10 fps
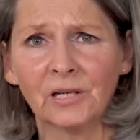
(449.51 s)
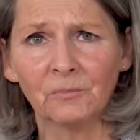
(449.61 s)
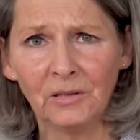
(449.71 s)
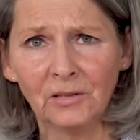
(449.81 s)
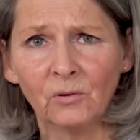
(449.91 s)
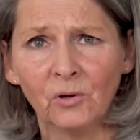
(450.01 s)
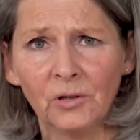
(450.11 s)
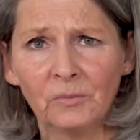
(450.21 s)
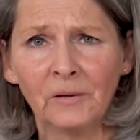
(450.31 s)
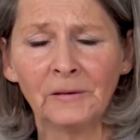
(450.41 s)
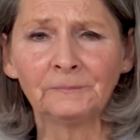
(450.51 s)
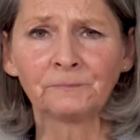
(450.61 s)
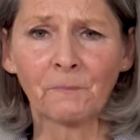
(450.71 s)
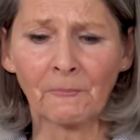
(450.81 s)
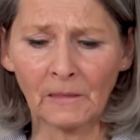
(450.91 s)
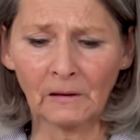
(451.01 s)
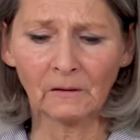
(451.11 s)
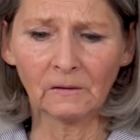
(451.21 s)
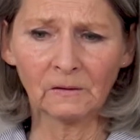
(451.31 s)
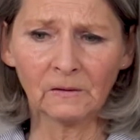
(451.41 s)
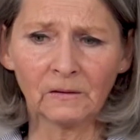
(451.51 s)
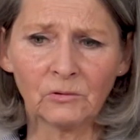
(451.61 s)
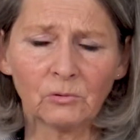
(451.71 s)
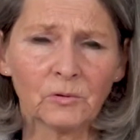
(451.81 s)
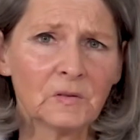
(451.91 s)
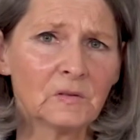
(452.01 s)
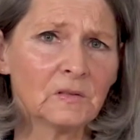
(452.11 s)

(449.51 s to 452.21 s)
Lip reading: This is a giant B vitamin robber.